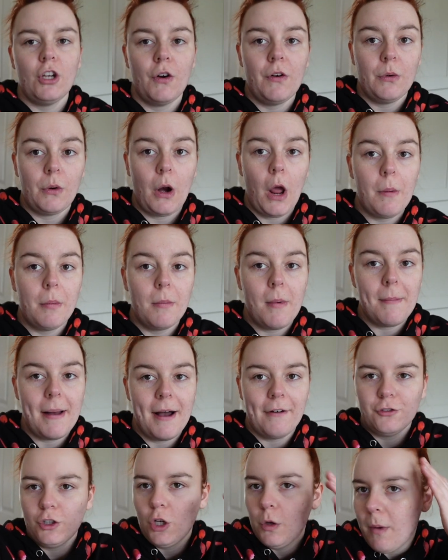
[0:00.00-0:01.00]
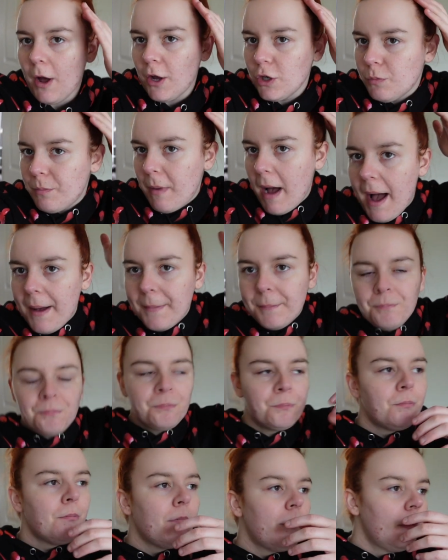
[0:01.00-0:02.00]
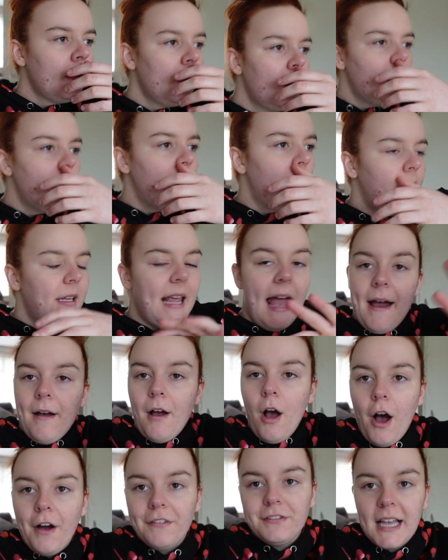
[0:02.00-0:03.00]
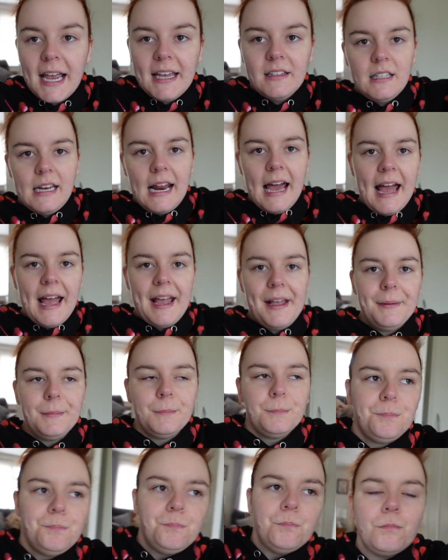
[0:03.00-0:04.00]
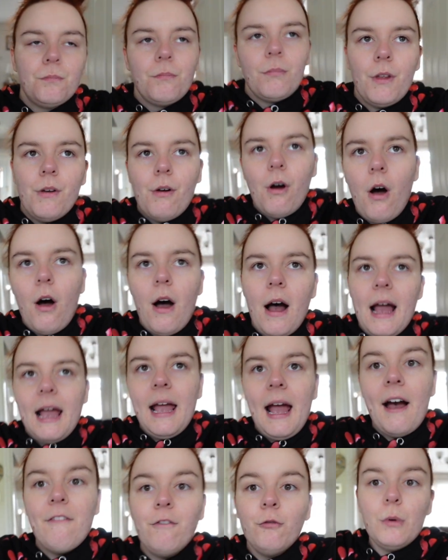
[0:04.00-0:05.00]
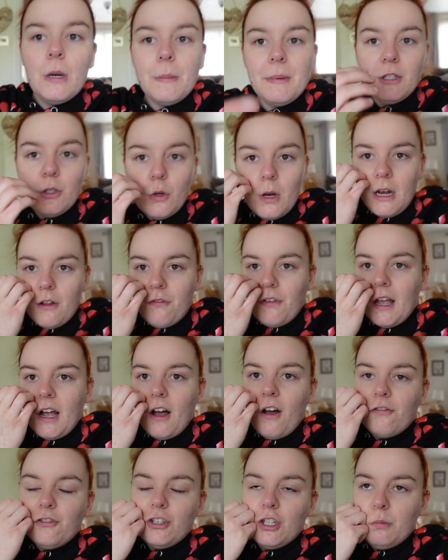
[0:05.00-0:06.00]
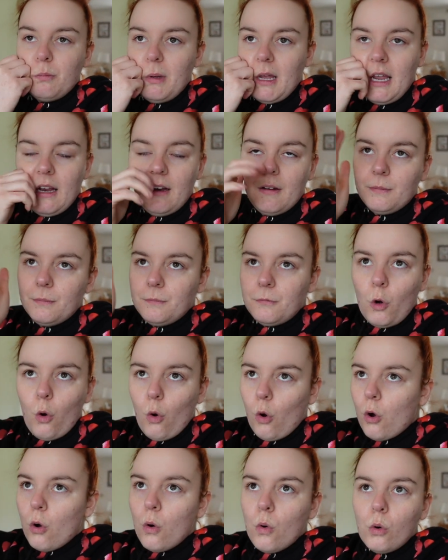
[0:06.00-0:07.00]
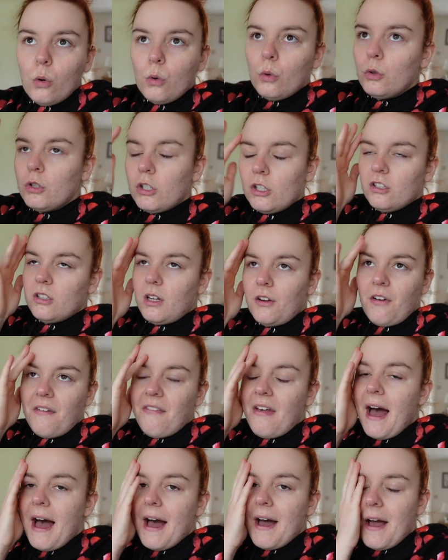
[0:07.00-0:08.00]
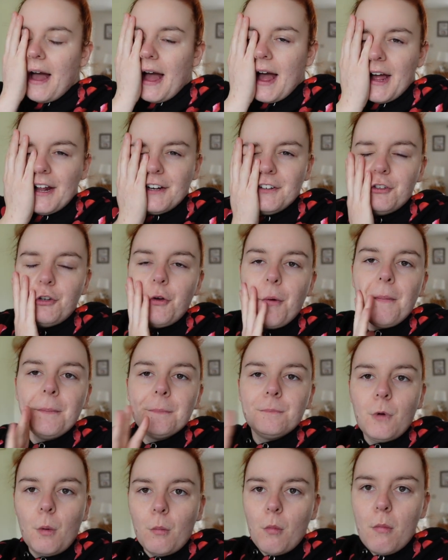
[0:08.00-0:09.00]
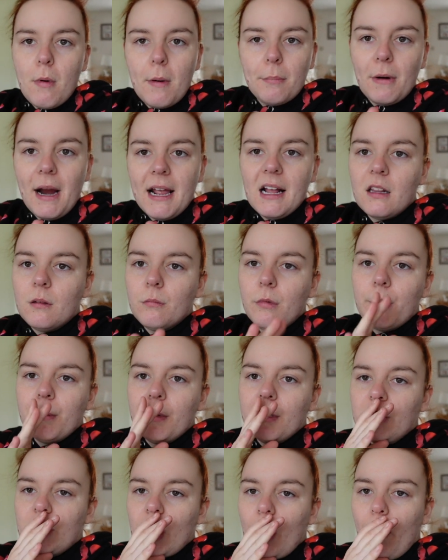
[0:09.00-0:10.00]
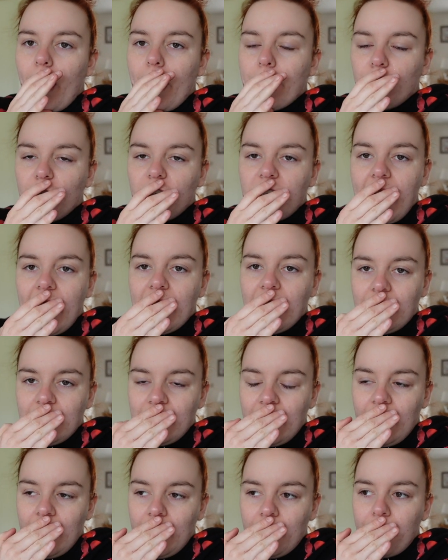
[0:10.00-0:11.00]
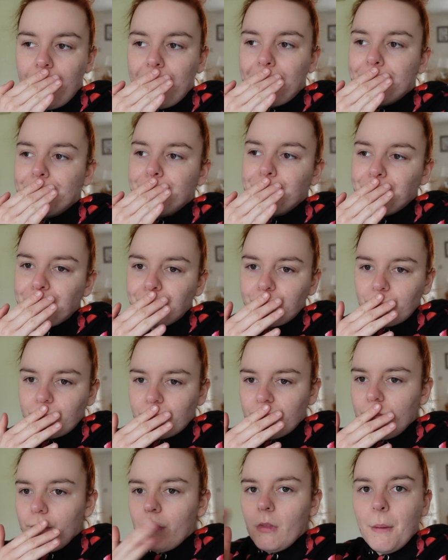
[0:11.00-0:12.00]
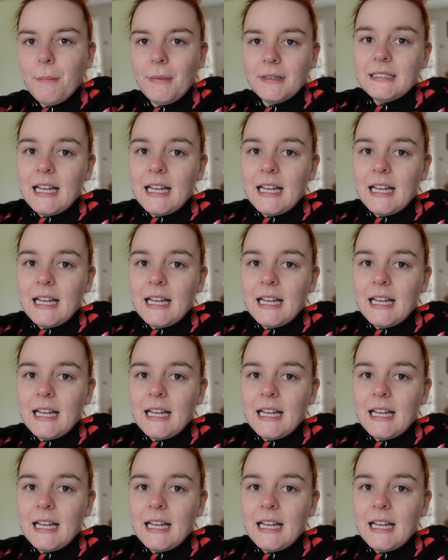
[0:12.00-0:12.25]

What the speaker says: Don't really open my mouth too much, but yeah, half day today. I haven't really been doing anything. I've just been on calls and stuff like that, and I'm on my break at the moment, so I'm just editing my